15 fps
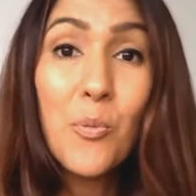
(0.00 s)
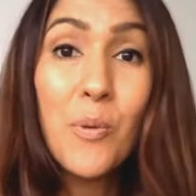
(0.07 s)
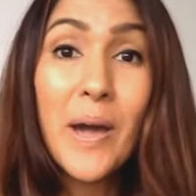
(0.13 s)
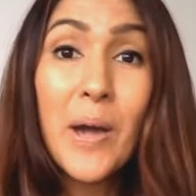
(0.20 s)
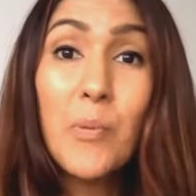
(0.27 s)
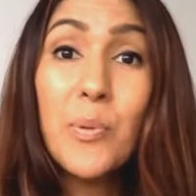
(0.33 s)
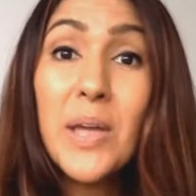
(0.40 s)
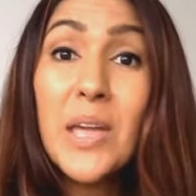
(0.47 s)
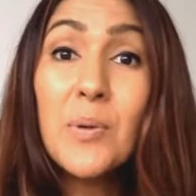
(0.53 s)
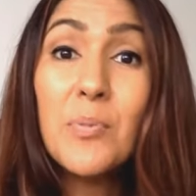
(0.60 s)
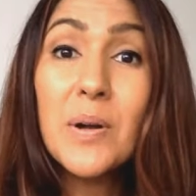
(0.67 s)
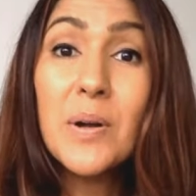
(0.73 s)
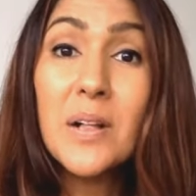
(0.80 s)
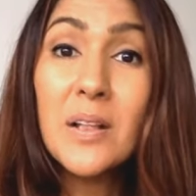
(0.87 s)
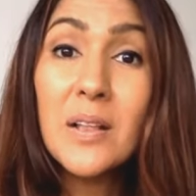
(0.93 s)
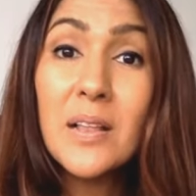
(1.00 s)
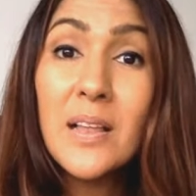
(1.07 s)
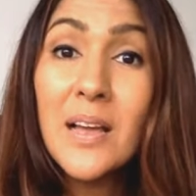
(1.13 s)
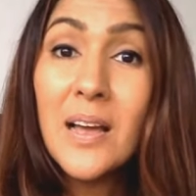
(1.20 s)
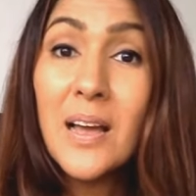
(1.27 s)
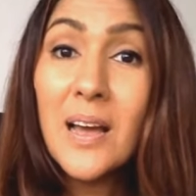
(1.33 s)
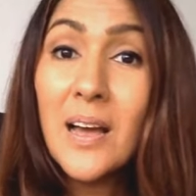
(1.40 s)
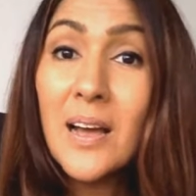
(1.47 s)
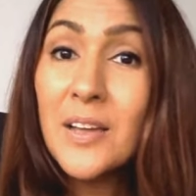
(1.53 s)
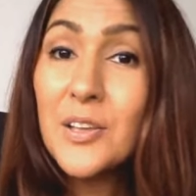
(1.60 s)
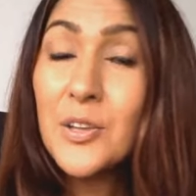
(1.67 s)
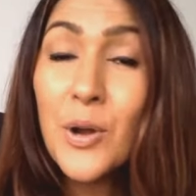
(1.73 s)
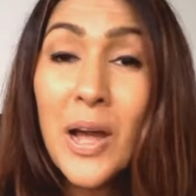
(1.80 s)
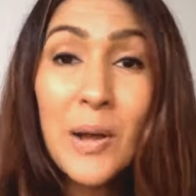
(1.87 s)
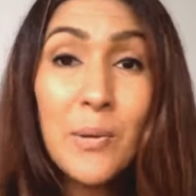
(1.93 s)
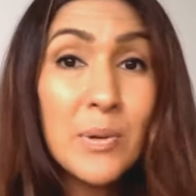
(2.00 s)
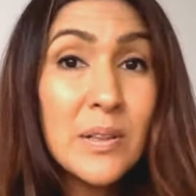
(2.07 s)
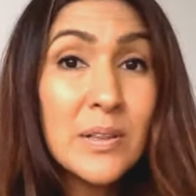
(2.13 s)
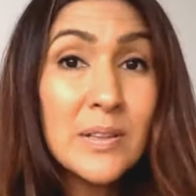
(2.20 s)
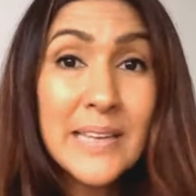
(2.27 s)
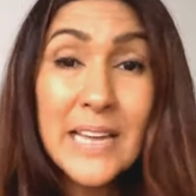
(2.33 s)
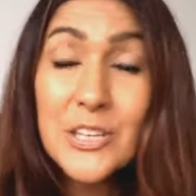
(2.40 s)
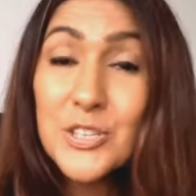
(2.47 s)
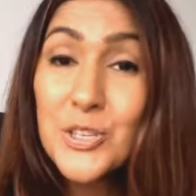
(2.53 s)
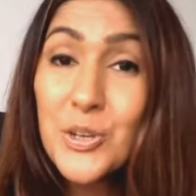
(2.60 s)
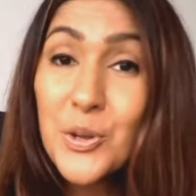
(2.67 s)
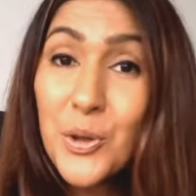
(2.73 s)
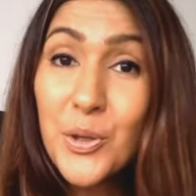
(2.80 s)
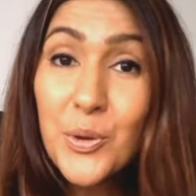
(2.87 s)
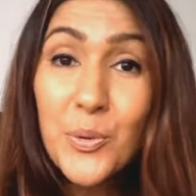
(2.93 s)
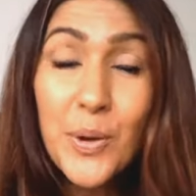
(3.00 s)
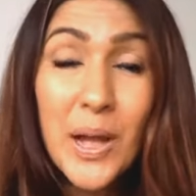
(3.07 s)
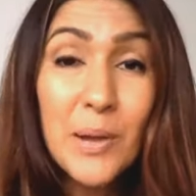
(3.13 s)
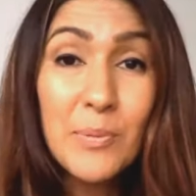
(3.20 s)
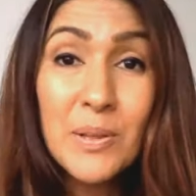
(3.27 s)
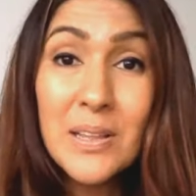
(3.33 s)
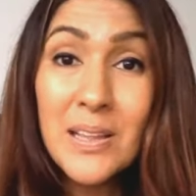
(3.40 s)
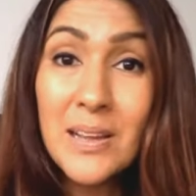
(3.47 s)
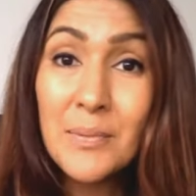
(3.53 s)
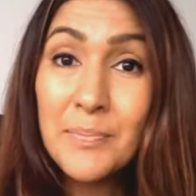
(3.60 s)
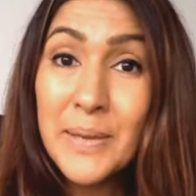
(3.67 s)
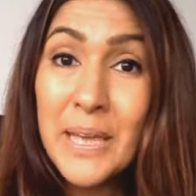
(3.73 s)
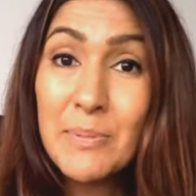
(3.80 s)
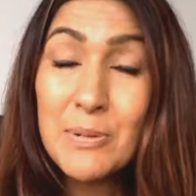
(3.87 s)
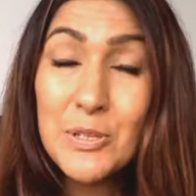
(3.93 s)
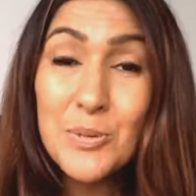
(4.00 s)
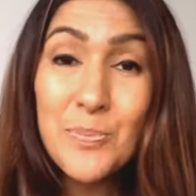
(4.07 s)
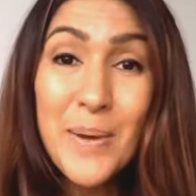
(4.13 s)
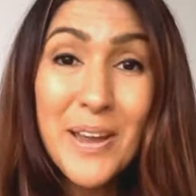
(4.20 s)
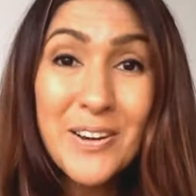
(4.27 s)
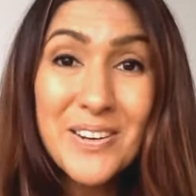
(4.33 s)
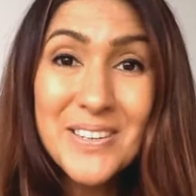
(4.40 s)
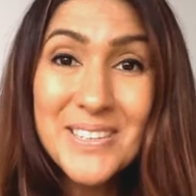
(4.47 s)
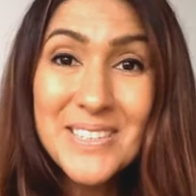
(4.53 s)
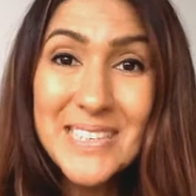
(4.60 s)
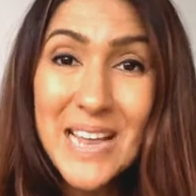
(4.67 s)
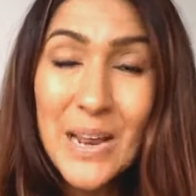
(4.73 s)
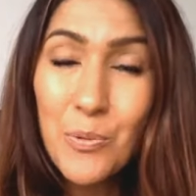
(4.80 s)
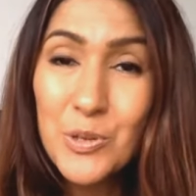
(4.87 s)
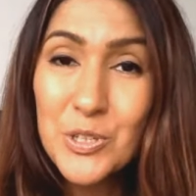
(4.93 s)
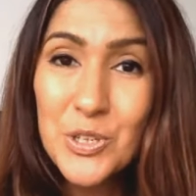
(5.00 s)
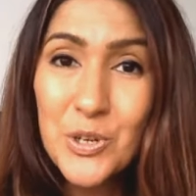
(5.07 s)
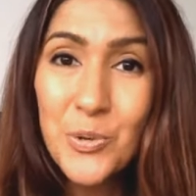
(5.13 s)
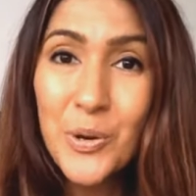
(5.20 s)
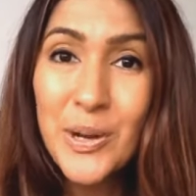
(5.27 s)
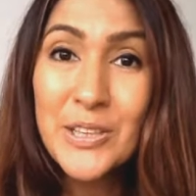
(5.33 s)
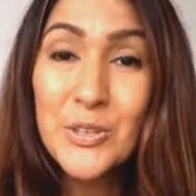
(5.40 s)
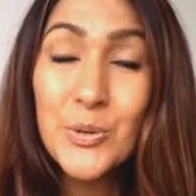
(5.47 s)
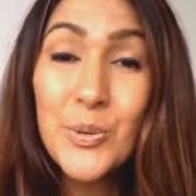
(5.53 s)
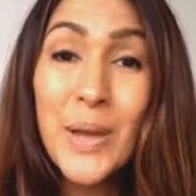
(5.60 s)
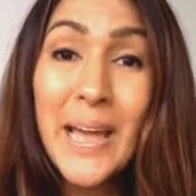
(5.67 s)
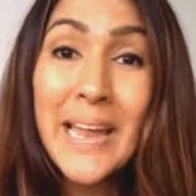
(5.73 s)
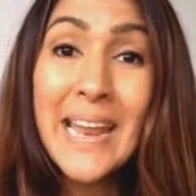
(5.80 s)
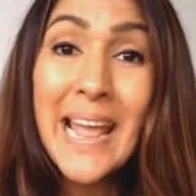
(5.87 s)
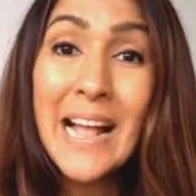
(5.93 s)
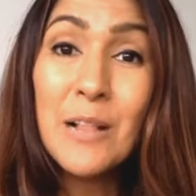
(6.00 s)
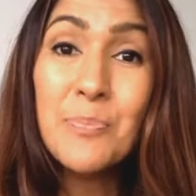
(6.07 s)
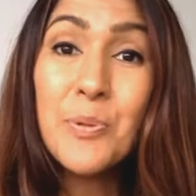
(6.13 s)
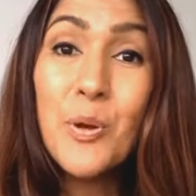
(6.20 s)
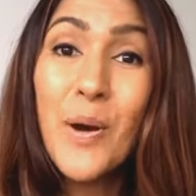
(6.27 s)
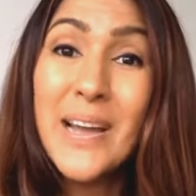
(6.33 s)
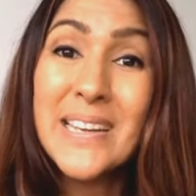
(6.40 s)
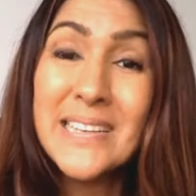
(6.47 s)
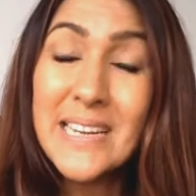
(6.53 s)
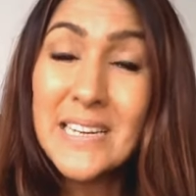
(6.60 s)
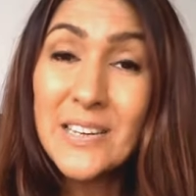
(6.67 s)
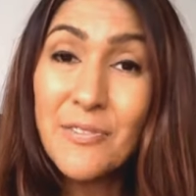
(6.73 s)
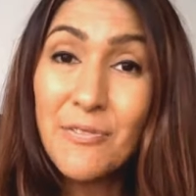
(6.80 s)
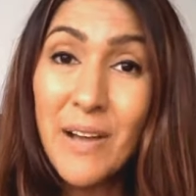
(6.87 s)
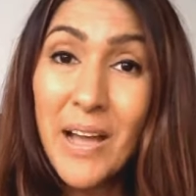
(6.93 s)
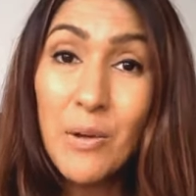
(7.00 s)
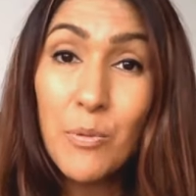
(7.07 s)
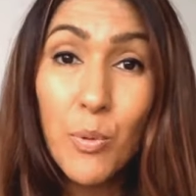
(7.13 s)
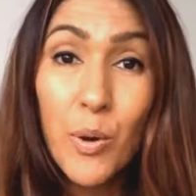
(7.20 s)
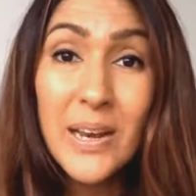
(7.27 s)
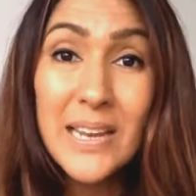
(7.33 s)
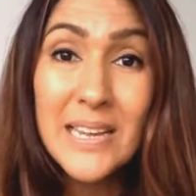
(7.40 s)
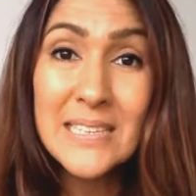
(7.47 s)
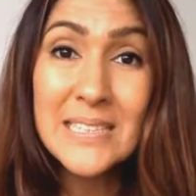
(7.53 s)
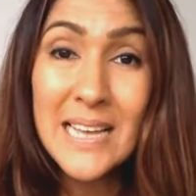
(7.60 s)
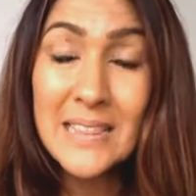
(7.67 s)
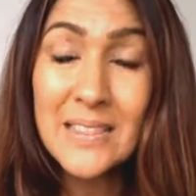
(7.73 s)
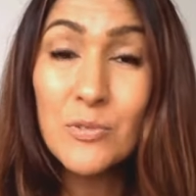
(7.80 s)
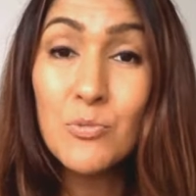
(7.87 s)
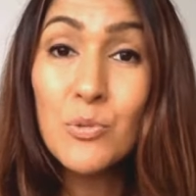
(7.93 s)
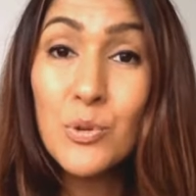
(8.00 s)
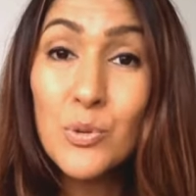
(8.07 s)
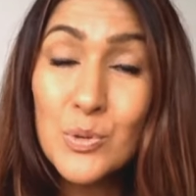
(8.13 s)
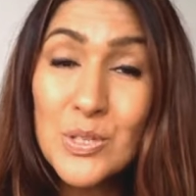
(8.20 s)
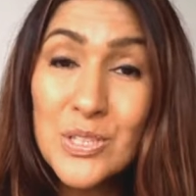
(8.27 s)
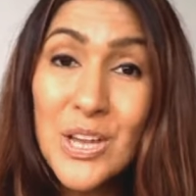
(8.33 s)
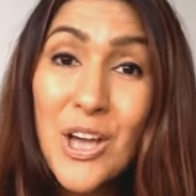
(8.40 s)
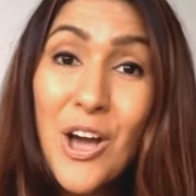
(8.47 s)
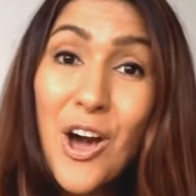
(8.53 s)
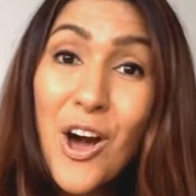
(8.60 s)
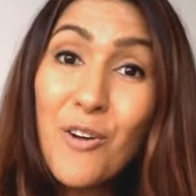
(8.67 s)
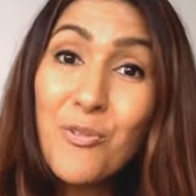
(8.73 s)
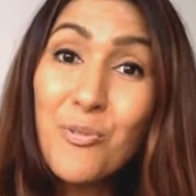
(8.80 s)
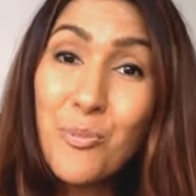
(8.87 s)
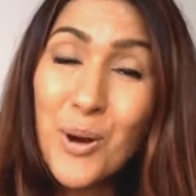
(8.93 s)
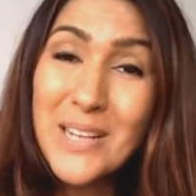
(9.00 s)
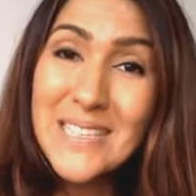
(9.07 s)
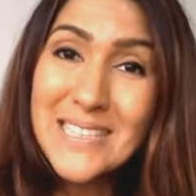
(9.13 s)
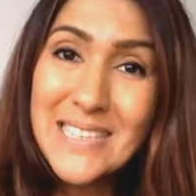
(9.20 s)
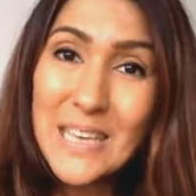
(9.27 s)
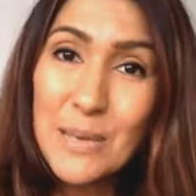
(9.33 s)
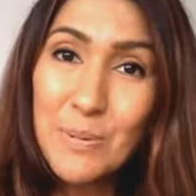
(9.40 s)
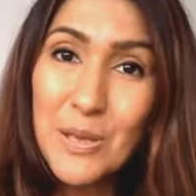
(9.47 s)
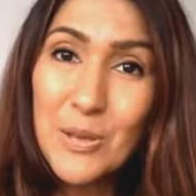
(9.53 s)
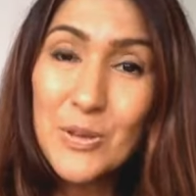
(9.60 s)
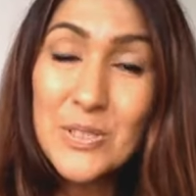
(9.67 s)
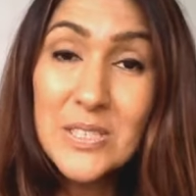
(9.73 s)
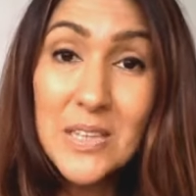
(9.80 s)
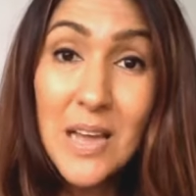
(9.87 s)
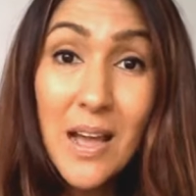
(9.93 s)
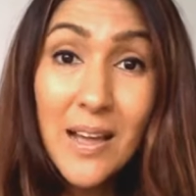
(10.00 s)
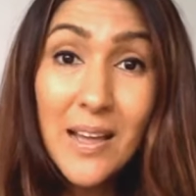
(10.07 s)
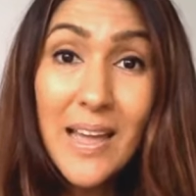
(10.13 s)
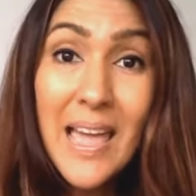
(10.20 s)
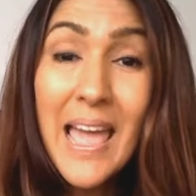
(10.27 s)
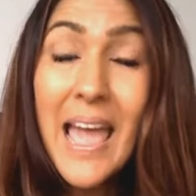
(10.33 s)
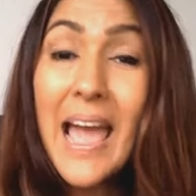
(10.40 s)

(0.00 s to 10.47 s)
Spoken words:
where we will I will get to know you, I will be able to better understand what you're going through and help you identify what is at the root of what's keeping you stuck,